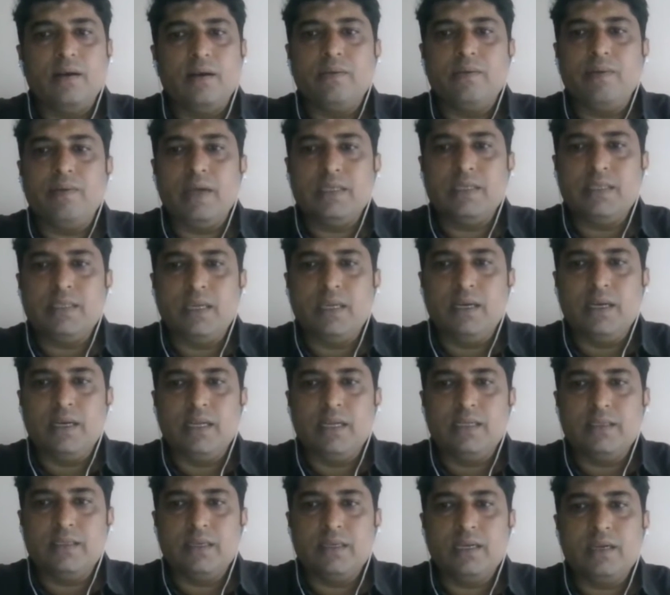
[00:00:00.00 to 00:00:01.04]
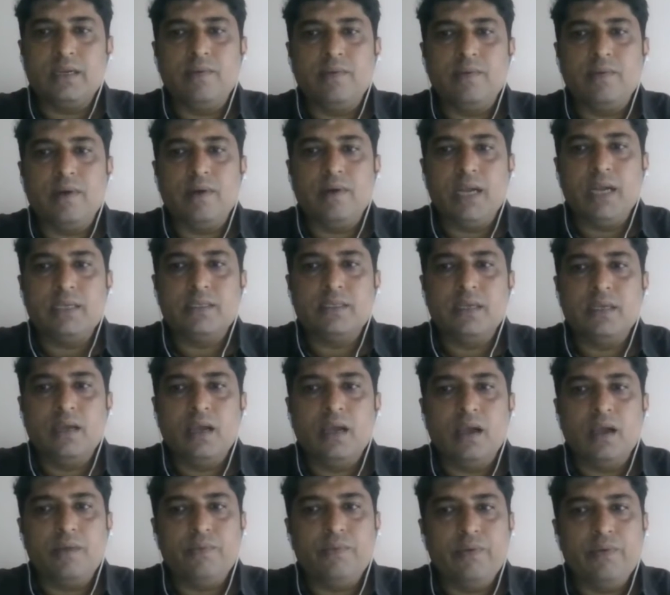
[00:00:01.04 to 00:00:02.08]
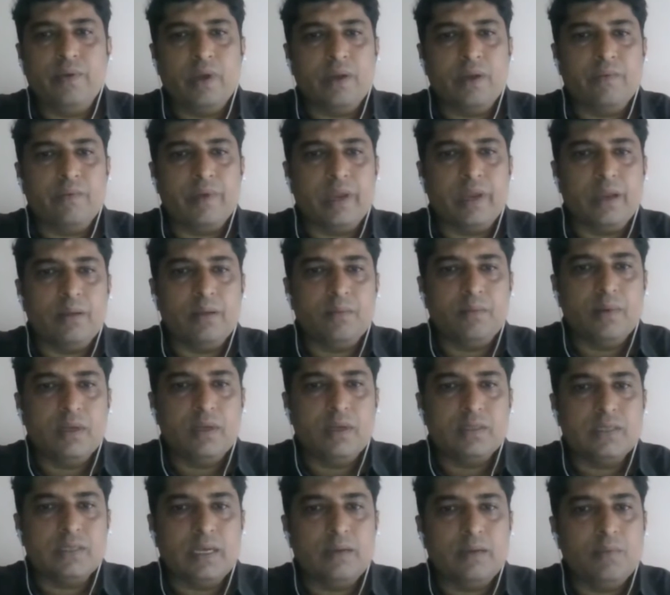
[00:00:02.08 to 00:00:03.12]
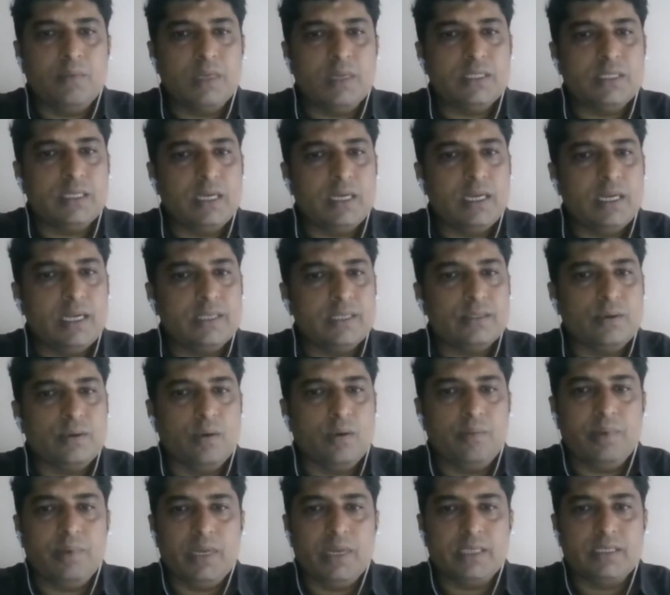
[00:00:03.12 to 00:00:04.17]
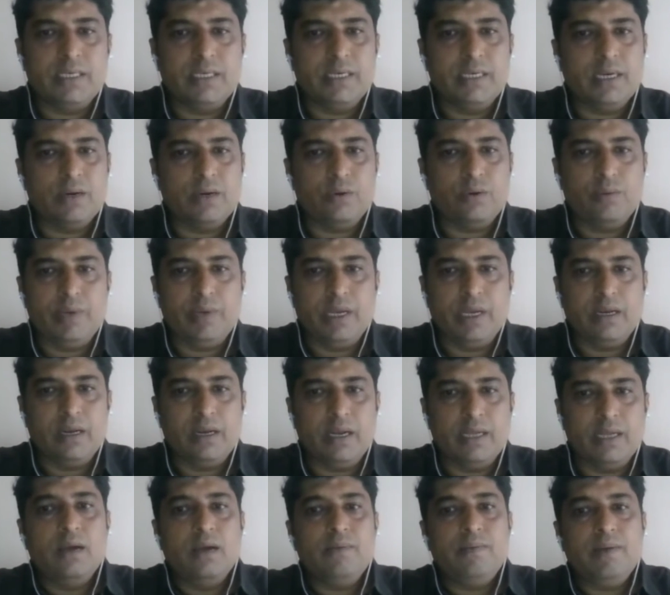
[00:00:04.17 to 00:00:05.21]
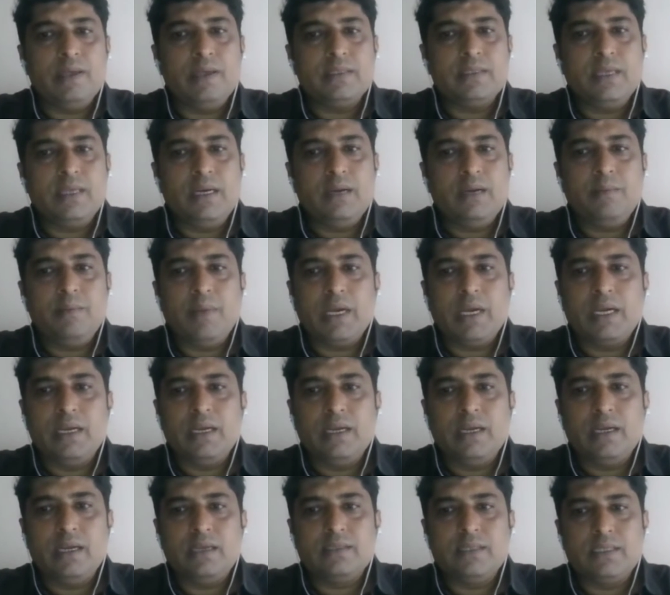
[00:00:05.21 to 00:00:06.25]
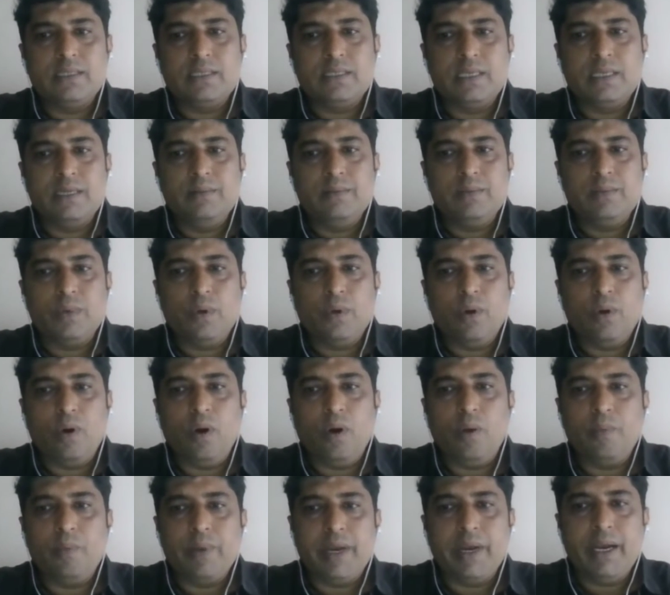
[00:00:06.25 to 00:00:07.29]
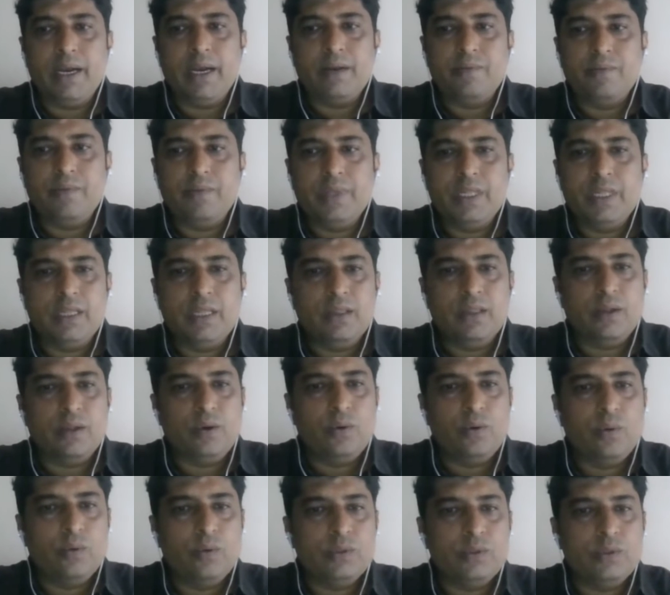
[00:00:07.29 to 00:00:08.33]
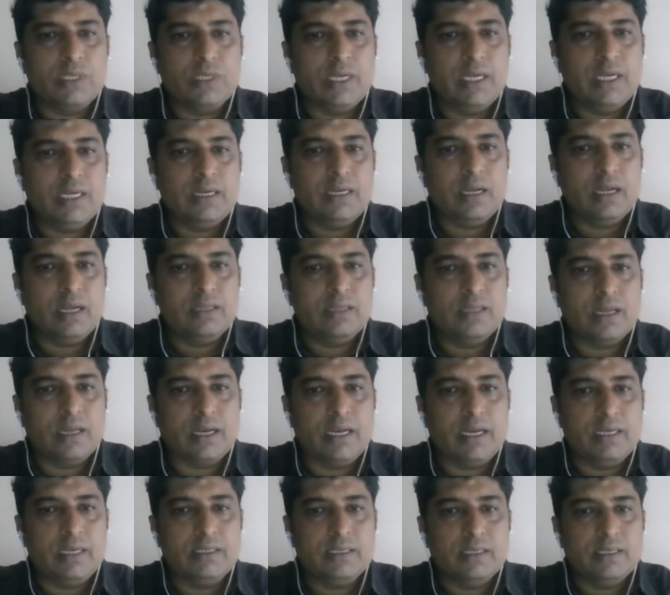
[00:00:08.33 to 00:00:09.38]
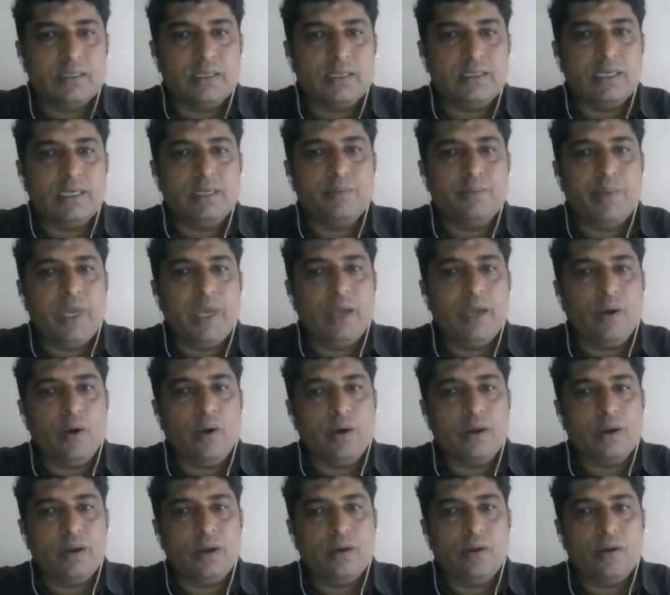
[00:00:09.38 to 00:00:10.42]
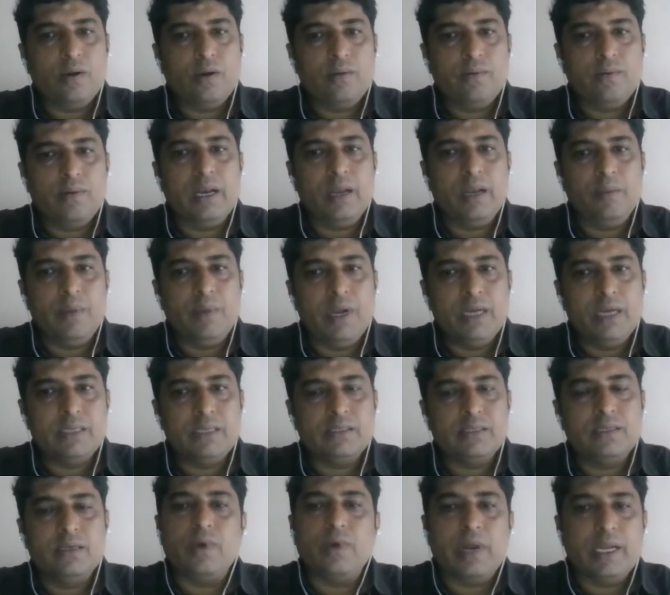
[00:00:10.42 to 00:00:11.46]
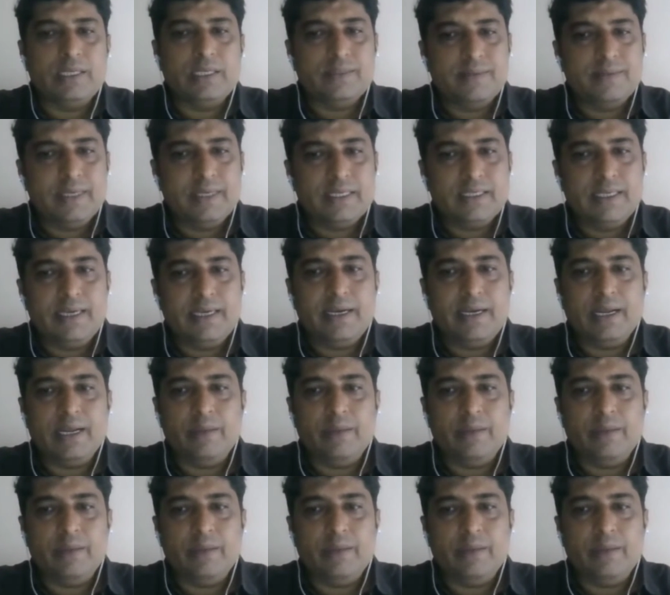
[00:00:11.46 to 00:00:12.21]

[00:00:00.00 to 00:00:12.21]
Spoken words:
or facilities requires fewer variables and much less complex data to be analyzed. A facility mechanical system operate within the known state and the range, such as being on and off limits for HVAC